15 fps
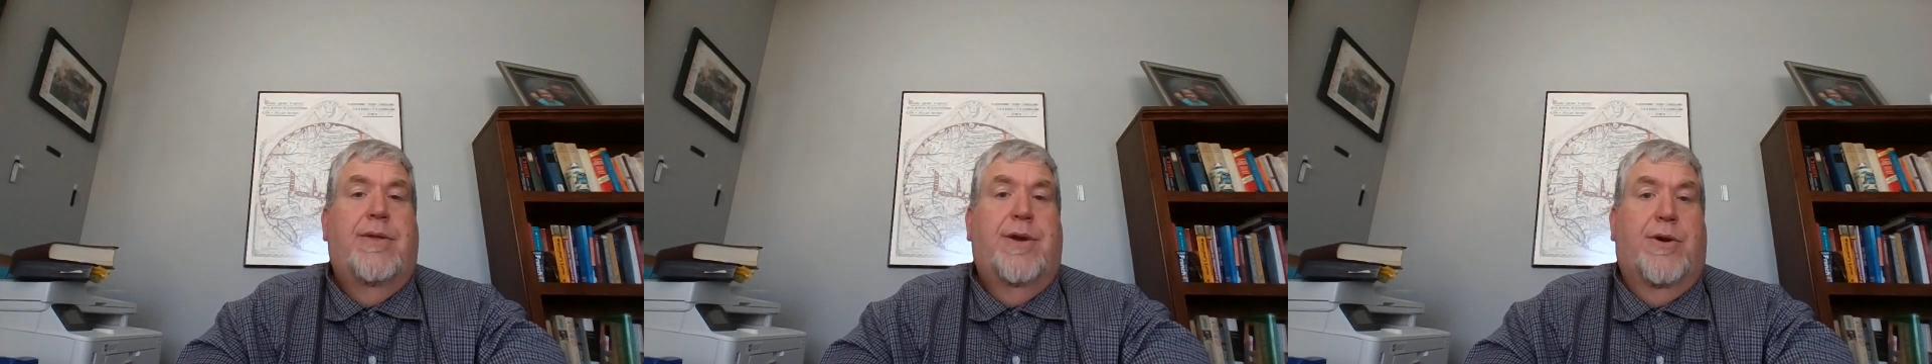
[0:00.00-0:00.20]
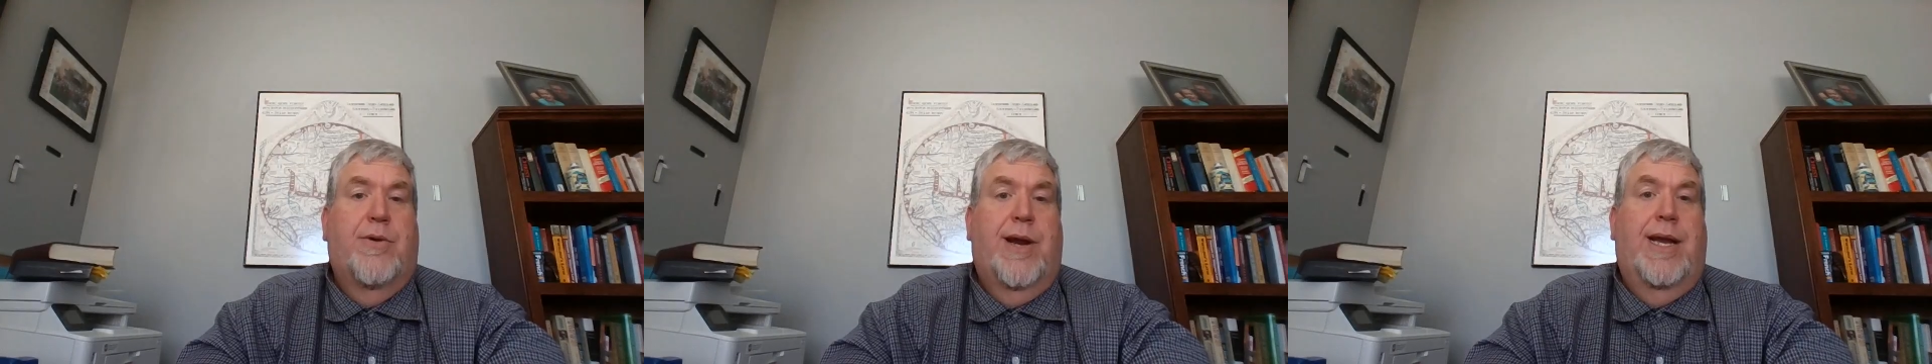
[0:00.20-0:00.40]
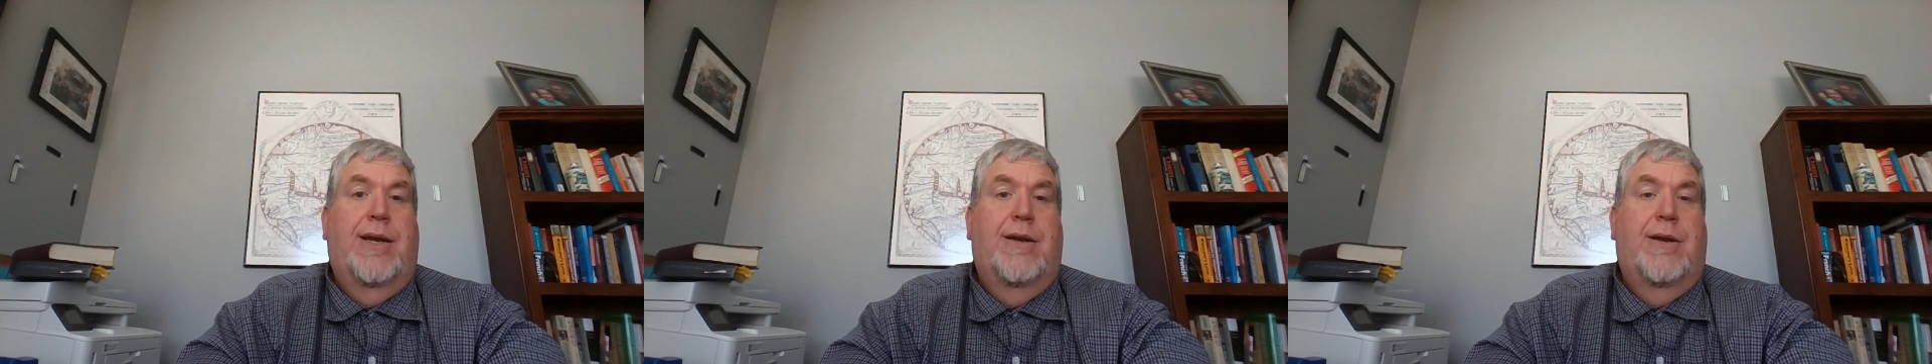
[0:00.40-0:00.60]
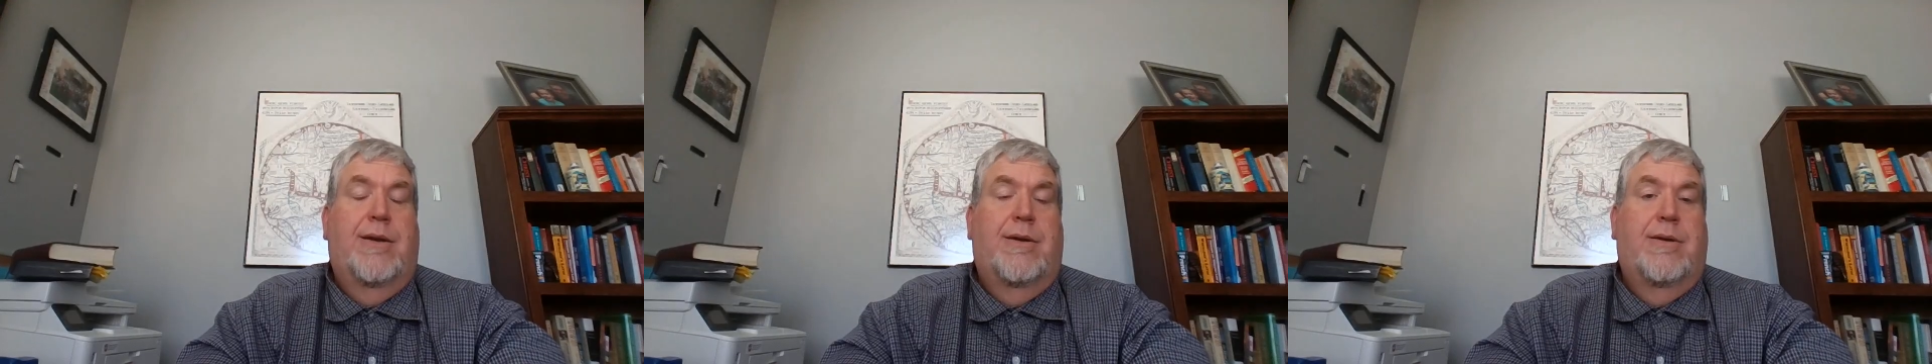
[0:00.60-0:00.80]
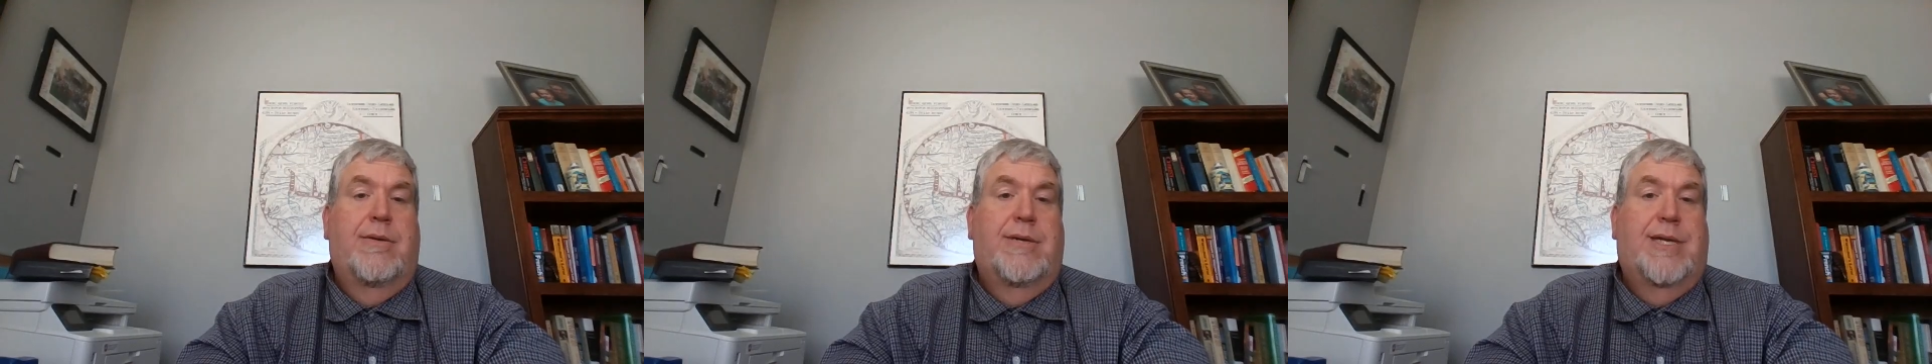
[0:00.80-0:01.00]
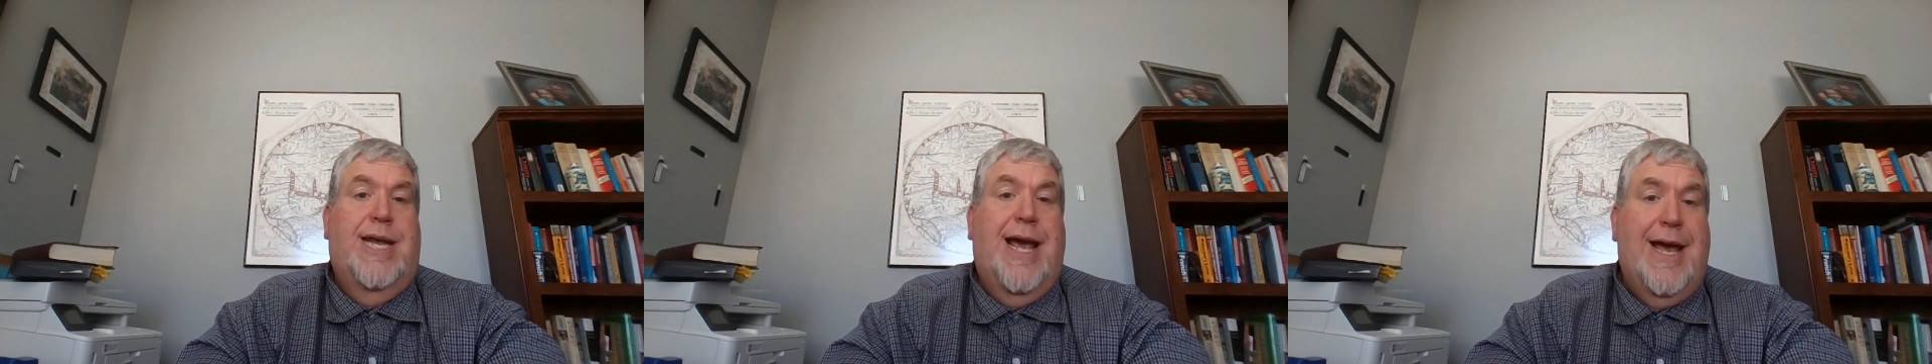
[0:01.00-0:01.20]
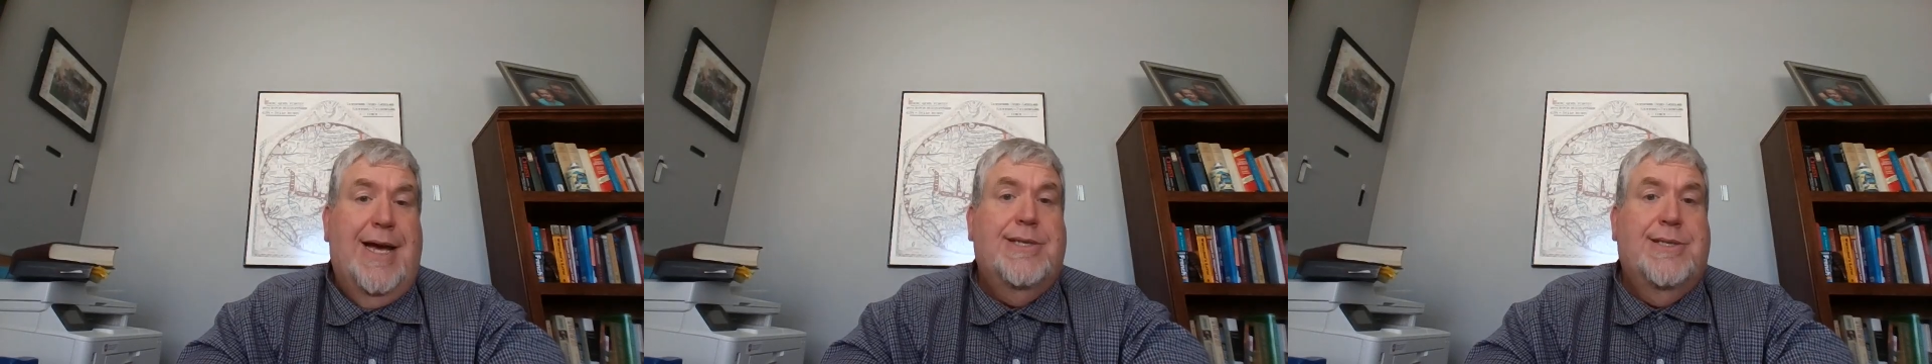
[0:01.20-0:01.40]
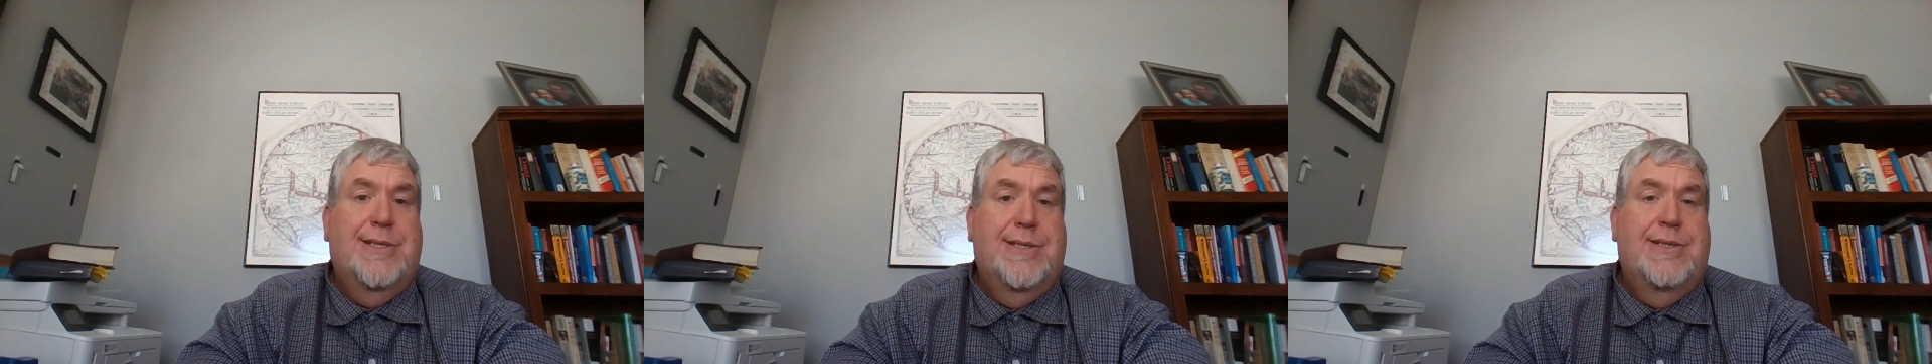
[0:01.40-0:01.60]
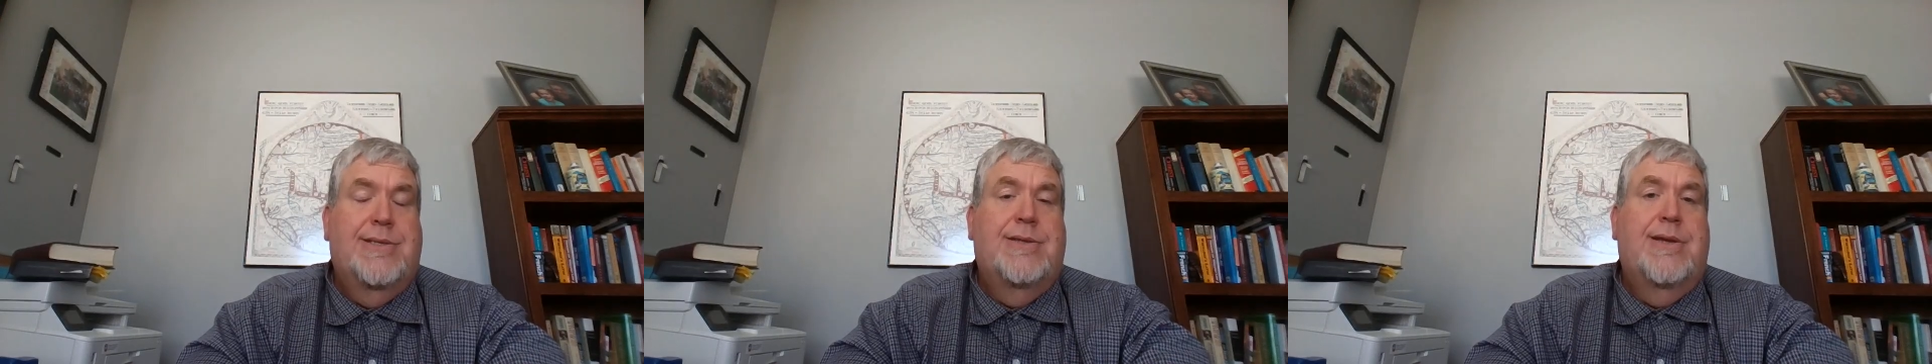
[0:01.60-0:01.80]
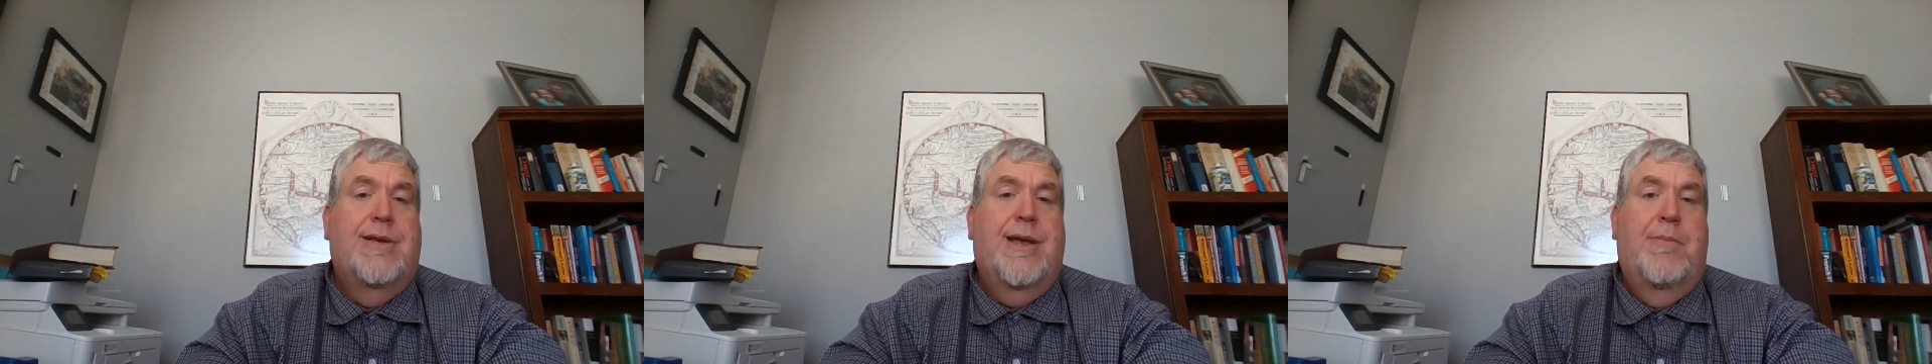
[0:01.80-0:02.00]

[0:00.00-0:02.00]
the great texts